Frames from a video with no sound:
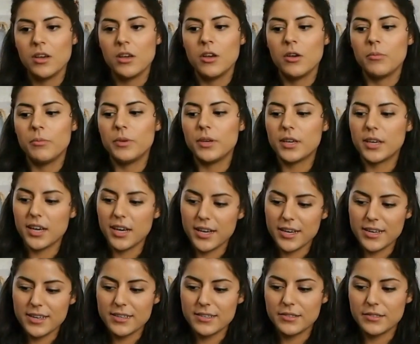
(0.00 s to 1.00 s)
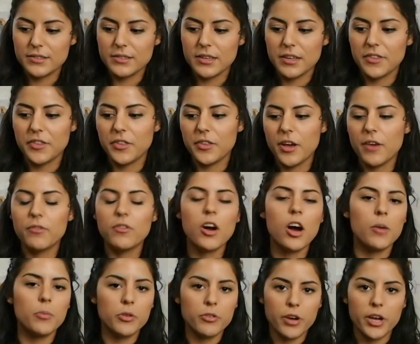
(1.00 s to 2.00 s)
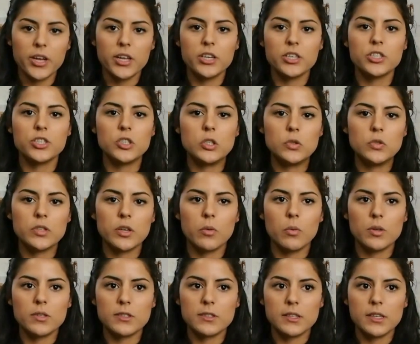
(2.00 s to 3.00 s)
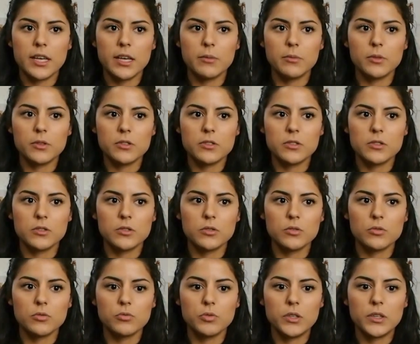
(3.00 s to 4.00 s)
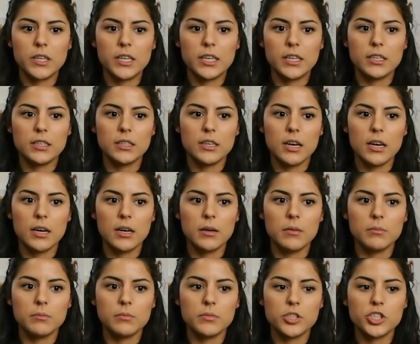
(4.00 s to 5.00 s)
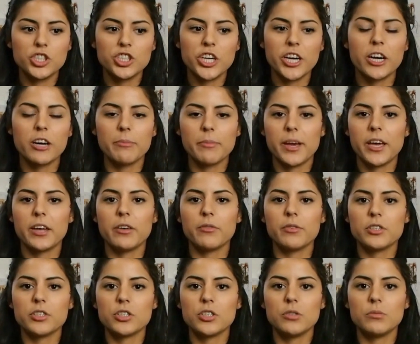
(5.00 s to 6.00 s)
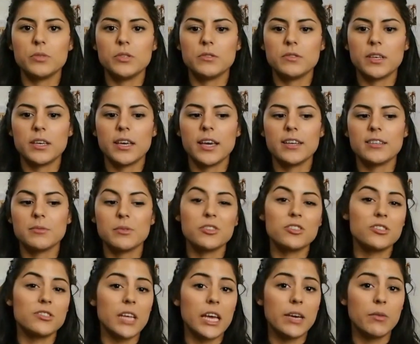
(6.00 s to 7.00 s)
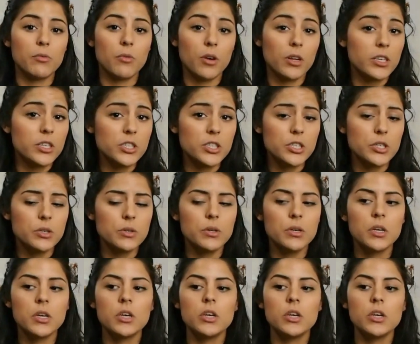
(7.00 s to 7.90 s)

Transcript: Because of copyright issues, I wasn't able to really share my original music as much as I wanted to.